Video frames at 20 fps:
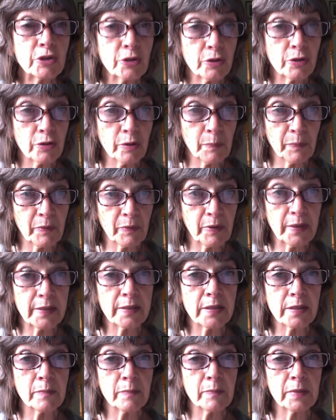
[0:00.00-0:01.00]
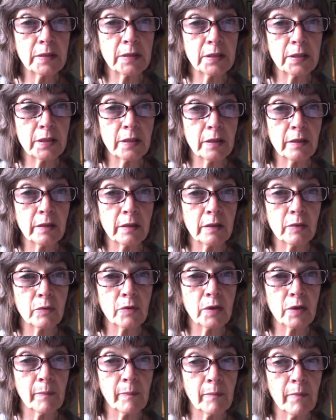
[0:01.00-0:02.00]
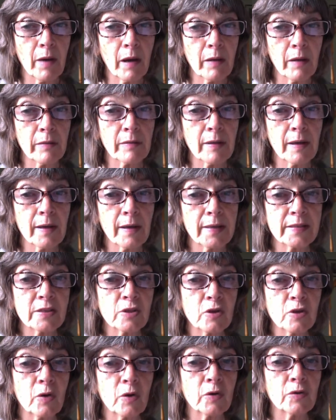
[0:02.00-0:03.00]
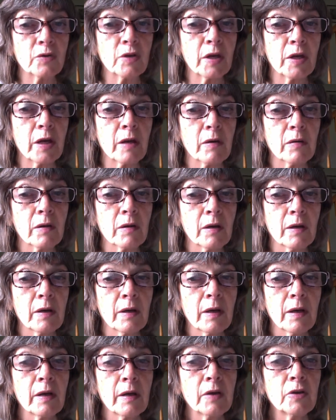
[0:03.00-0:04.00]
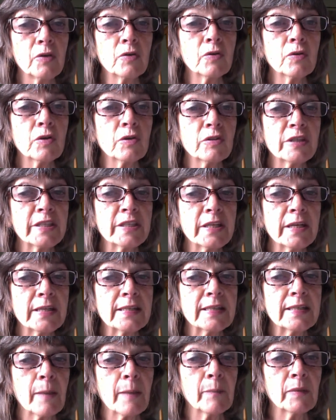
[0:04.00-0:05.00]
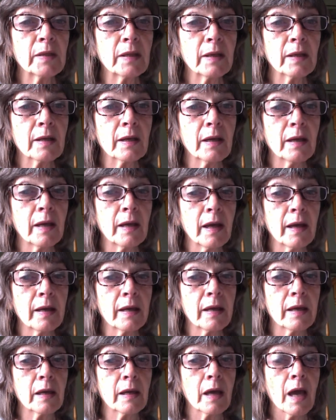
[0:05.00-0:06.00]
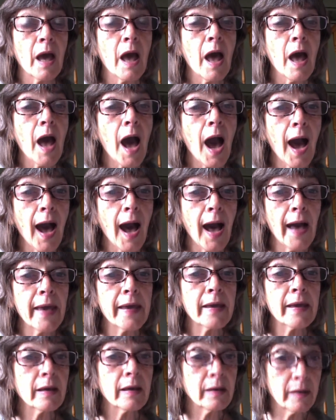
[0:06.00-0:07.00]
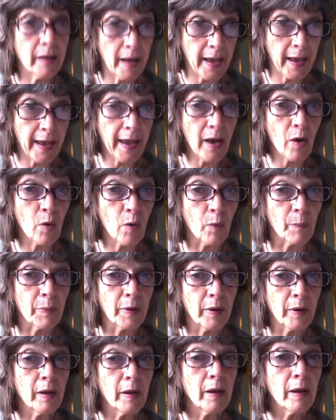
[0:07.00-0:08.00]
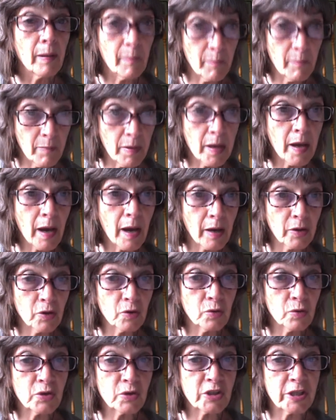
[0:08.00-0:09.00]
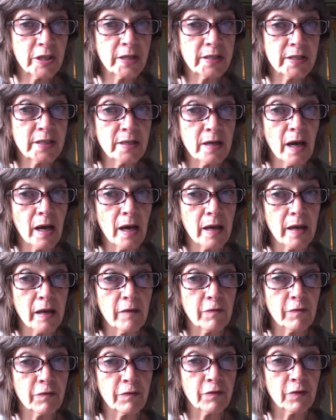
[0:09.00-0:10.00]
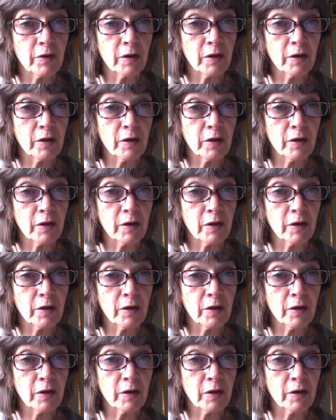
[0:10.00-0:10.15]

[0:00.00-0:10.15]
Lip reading: the printed material that Martha has got there. You could say something like, I can help. May I use this knife?